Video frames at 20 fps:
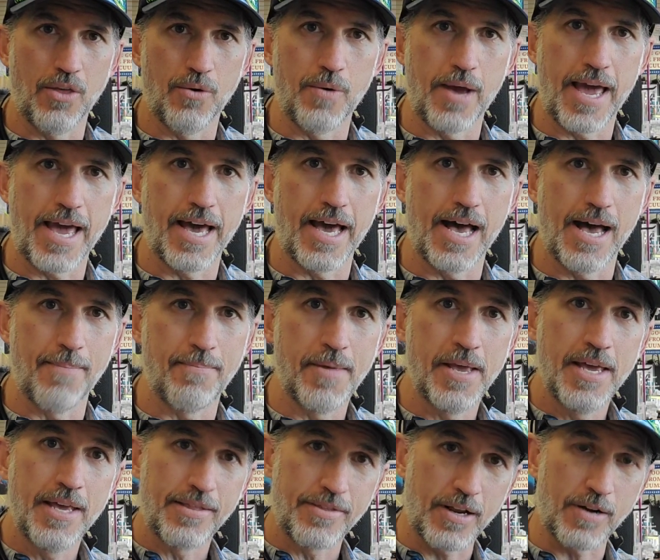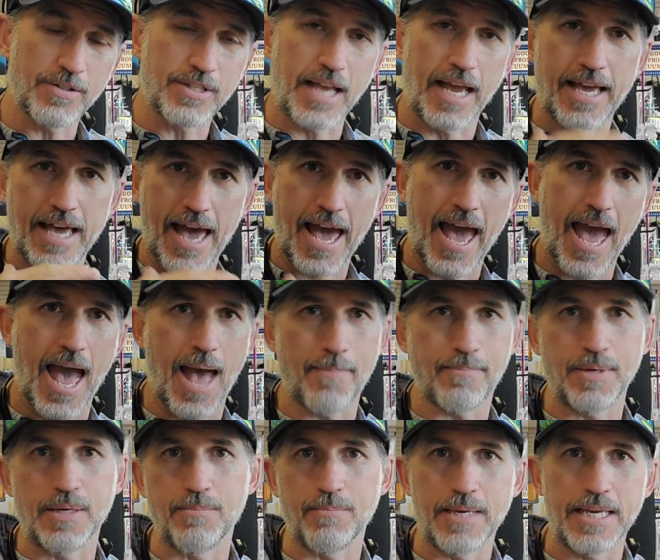way up. There's like a
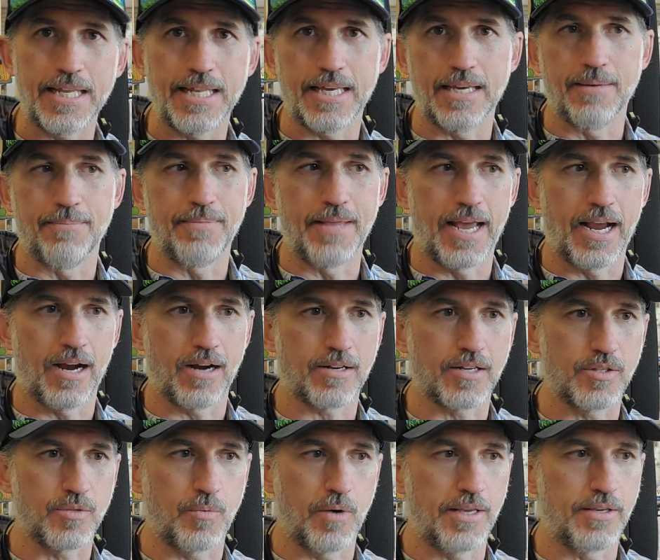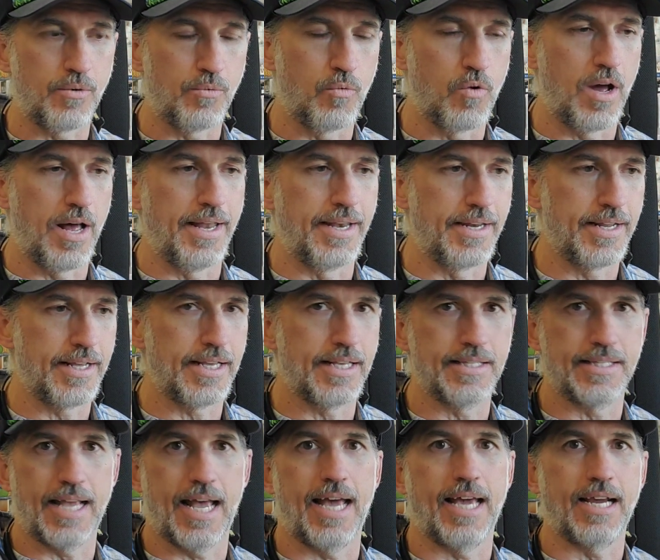happy medium there, because what you want
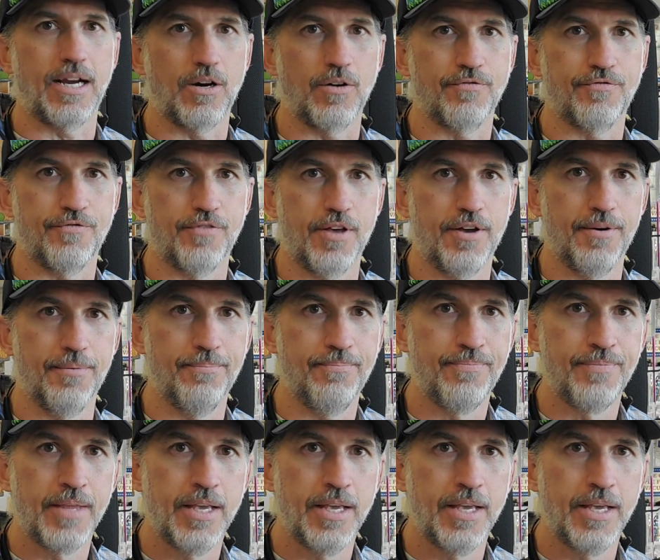is that airflow.